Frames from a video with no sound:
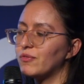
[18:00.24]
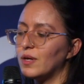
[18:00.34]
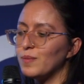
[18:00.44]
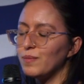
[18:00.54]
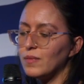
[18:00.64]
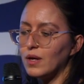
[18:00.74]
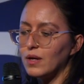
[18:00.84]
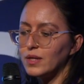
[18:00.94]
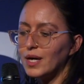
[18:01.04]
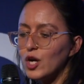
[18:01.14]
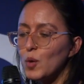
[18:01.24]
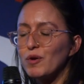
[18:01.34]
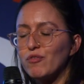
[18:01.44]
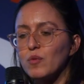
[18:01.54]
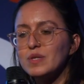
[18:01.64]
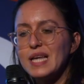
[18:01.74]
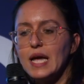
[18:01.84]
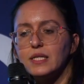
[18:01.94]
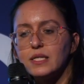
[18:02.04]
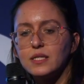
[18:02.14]
them, there are no performance
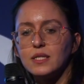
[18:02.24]
hits.